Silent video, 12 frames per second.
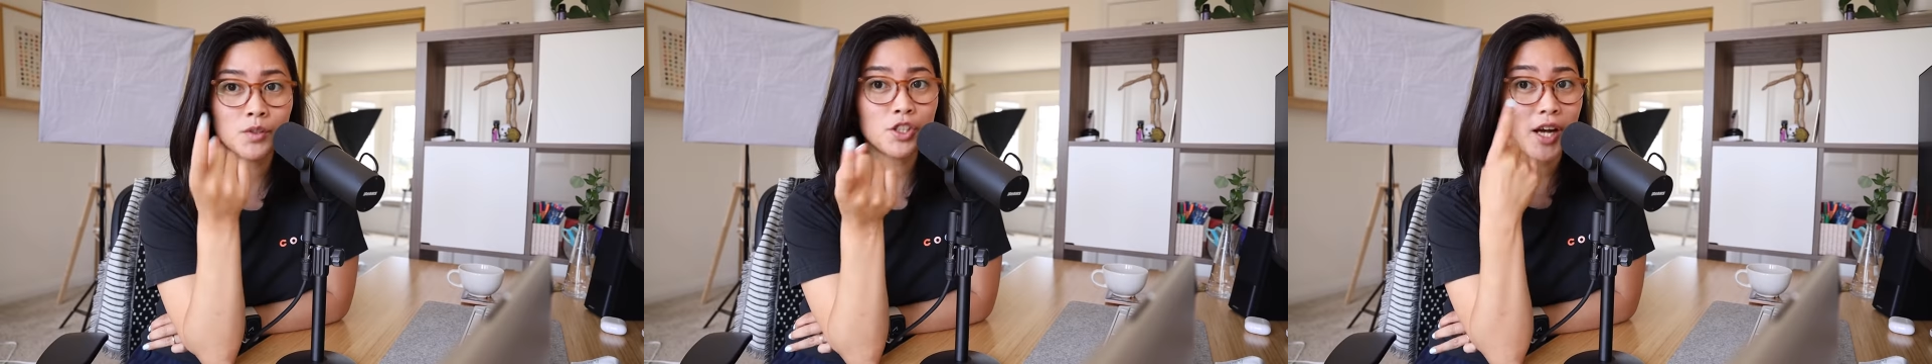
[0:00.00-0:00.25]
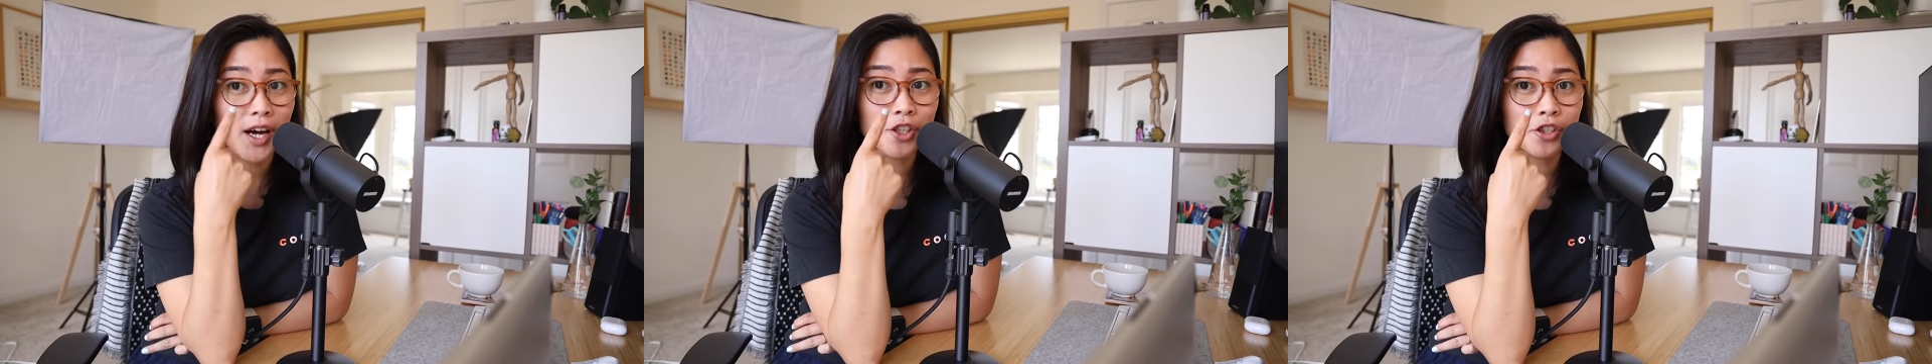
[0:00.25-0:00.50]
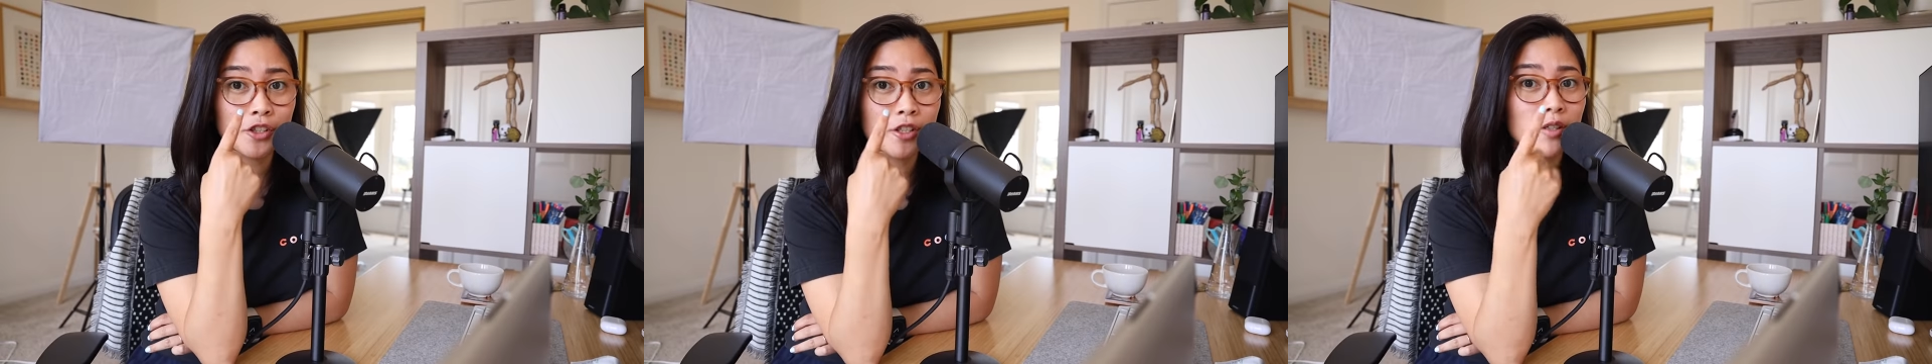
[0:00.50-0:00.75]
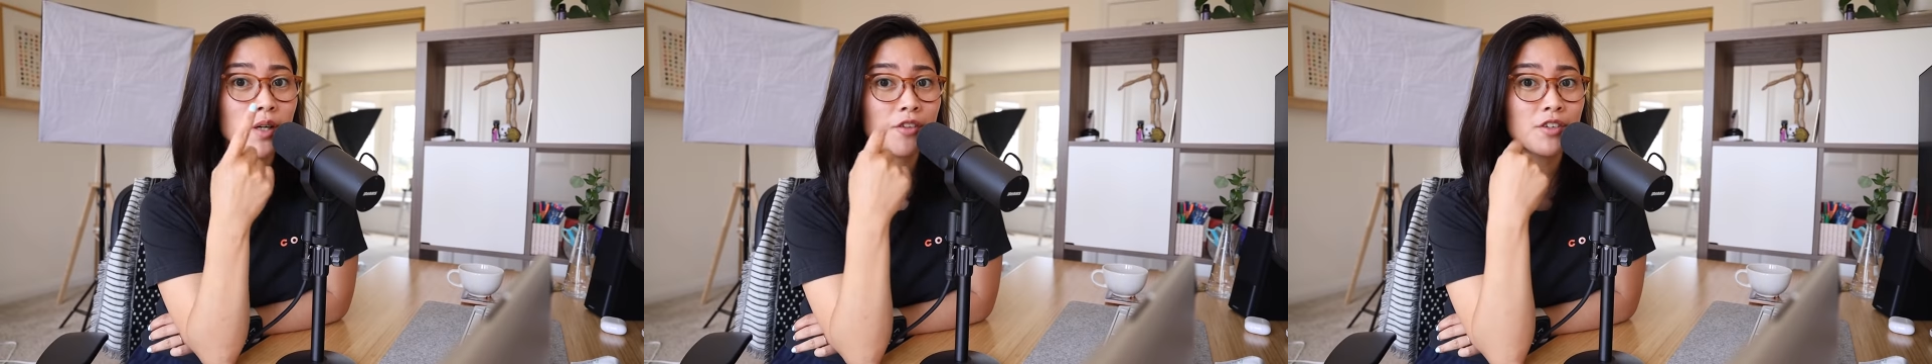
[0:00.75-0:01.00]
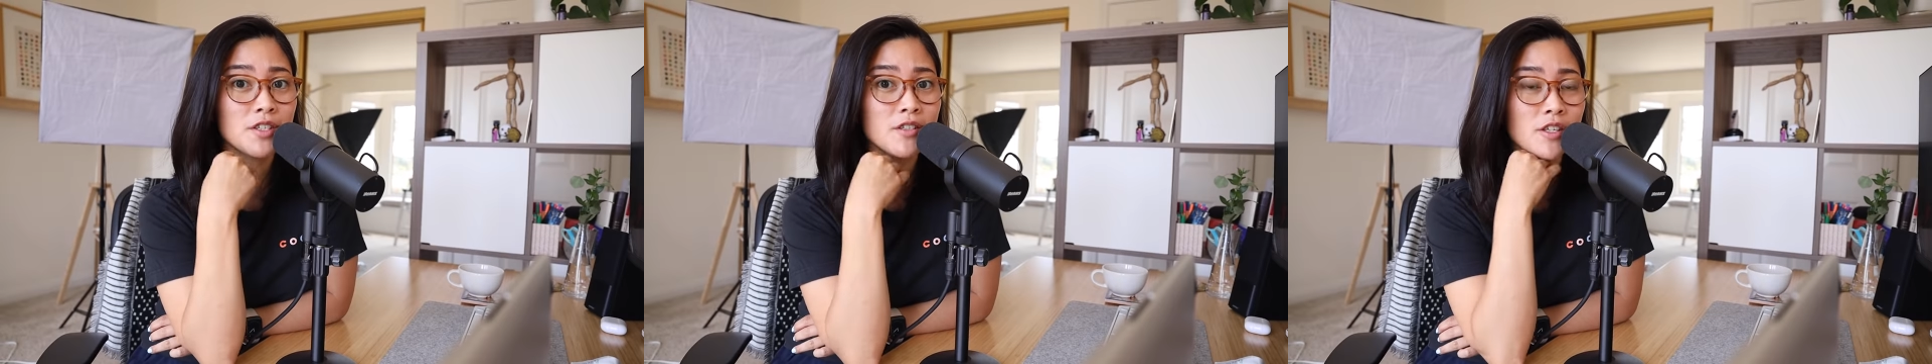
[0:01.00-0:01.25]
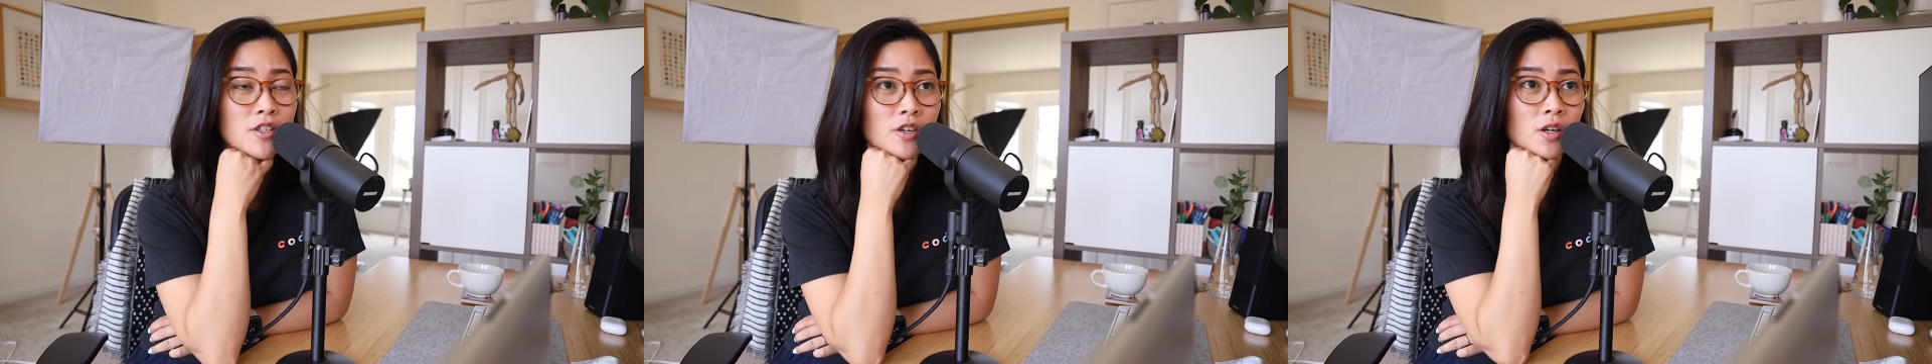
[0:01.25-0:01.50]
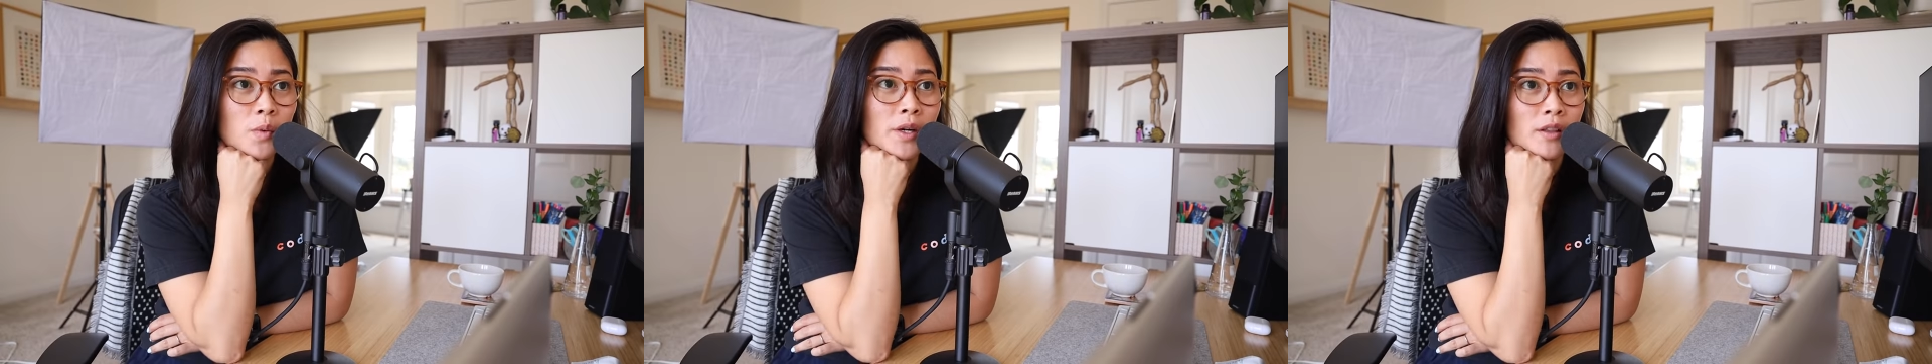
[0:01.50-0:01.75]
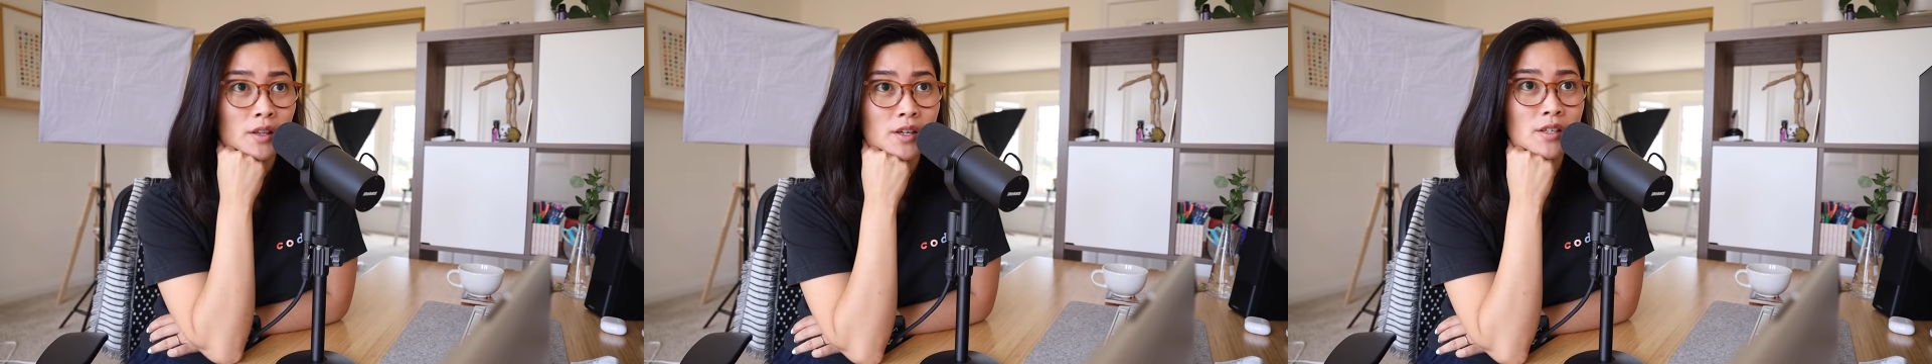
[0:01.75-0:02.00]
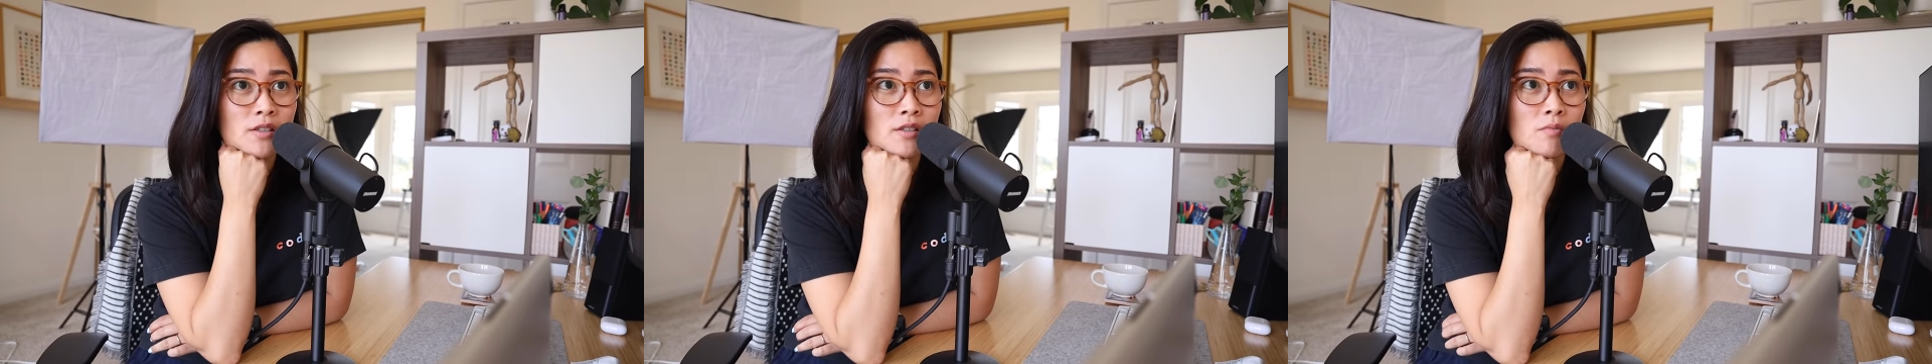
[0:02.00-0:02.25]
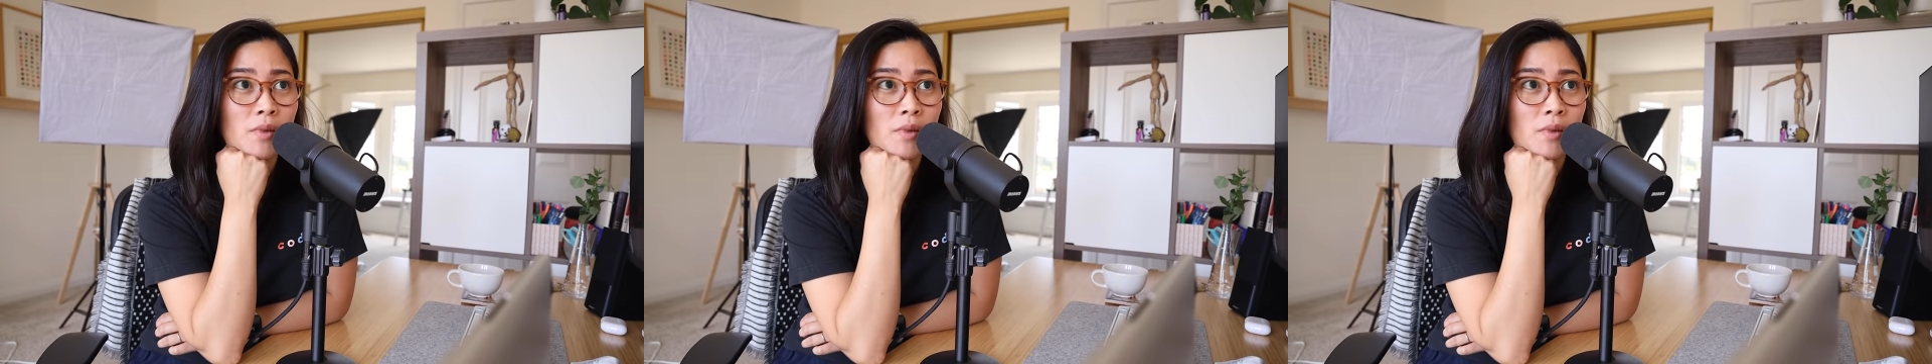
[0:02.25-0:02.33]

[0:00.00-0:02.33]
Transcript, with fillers: Which actually though, ever since I started wearing these,